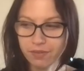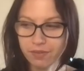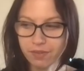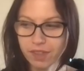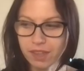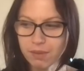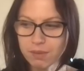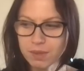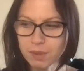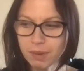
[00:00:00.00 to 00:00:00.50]
I
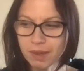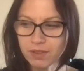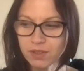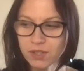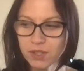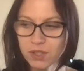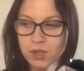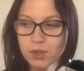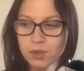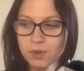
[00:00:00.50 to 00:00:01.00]
think it was about
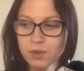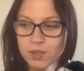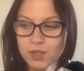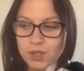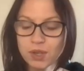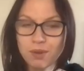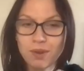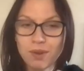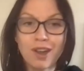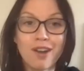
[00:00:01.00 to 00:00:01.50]
two
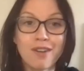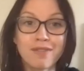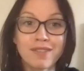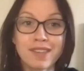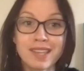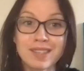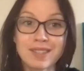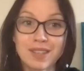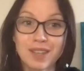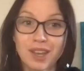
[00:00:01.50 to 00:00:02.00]
and a half
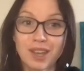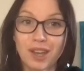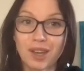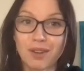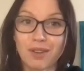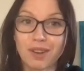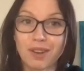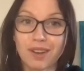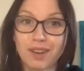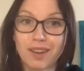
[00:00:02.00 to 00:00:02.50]
years ago,
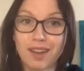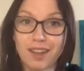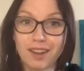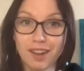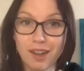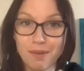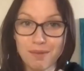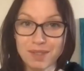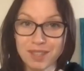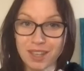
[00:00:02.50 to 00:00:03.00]
and
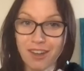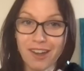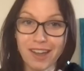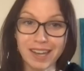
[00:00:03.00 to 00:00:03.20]
I was like,